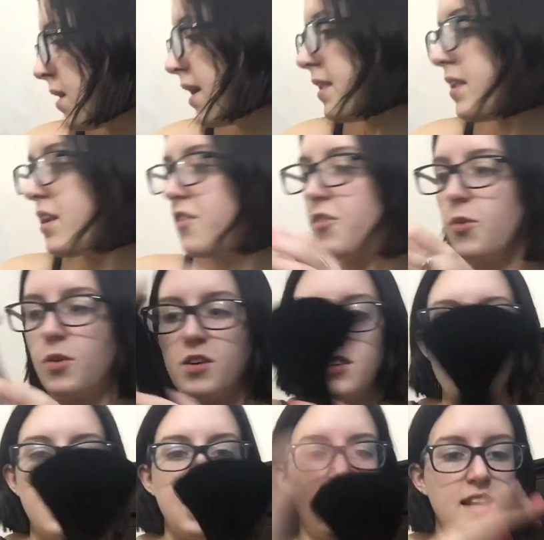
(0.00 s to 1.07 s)
And then of
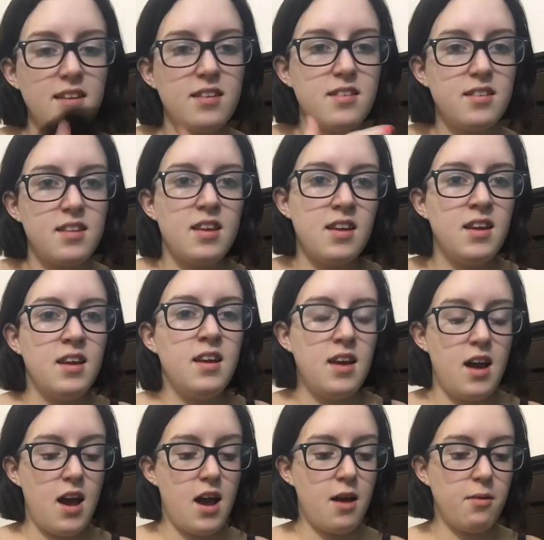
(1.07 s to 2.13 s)
course this, I